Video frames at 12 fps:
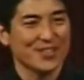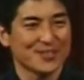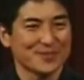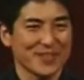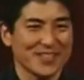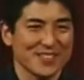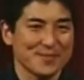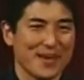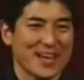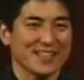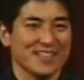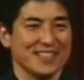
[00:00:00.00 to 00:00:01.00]
because
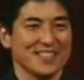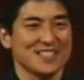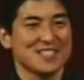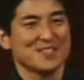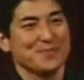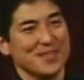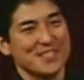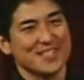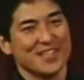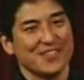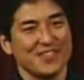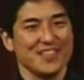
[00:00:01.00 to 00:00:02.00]
back then, this is the
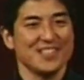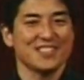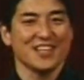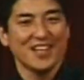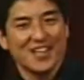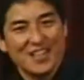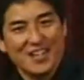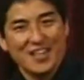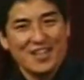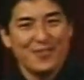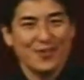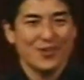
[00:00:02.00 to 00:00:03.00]
mid-'70s,
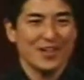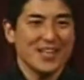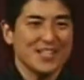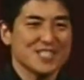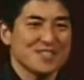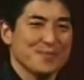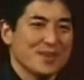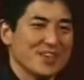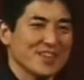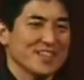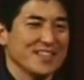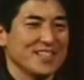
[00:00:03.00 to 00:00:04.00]
if you're an Asian
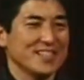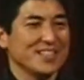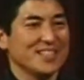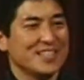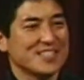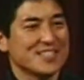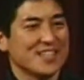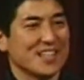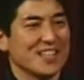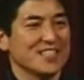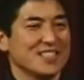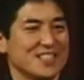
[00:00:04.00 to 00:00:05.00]
American,
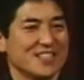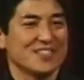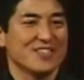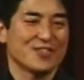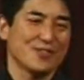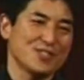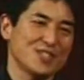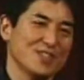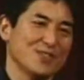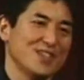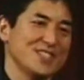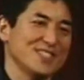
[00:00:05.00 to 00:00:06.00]
third
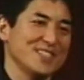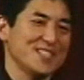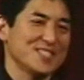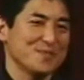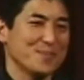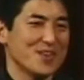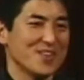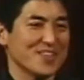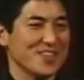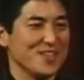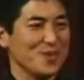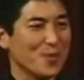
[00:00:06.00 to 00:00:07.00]
generation Asian
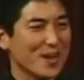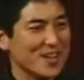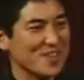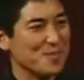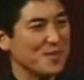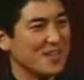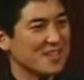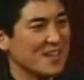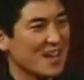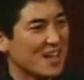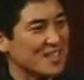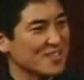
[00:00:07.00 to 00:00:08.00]
American, you wanted to be a
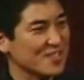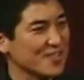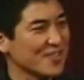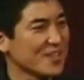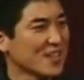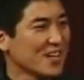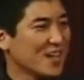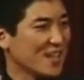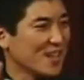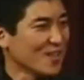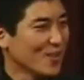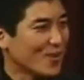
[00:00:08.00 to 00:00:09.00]
doctor, a
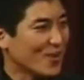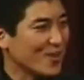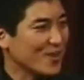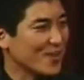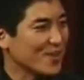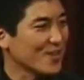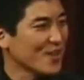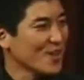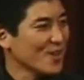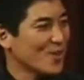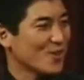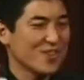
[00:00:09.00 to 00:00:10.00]
lawyer,
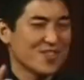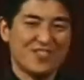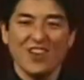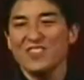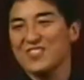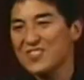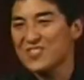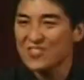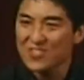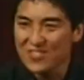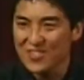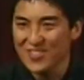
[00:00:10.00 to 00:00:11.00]
or a
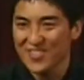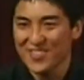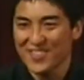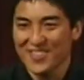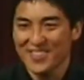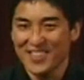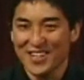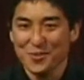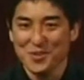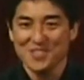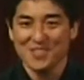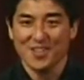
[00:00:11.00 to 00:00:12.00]
dentist. That
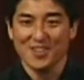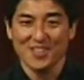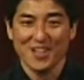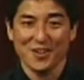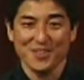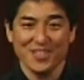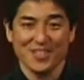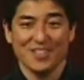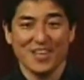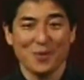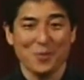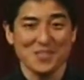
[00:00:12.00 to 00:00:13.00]
was
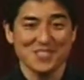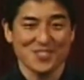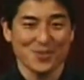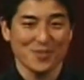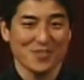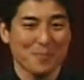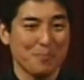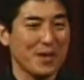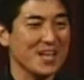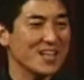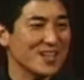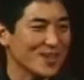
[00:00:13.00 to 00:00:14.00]
that was sort of the
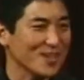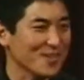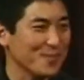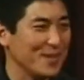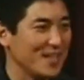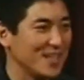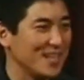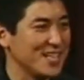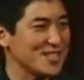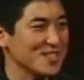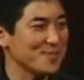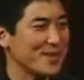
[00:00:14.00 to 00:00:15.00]
pinnacle of being an
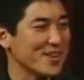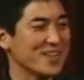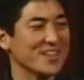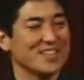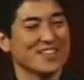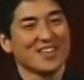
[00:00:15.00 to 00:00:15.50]
Asian American.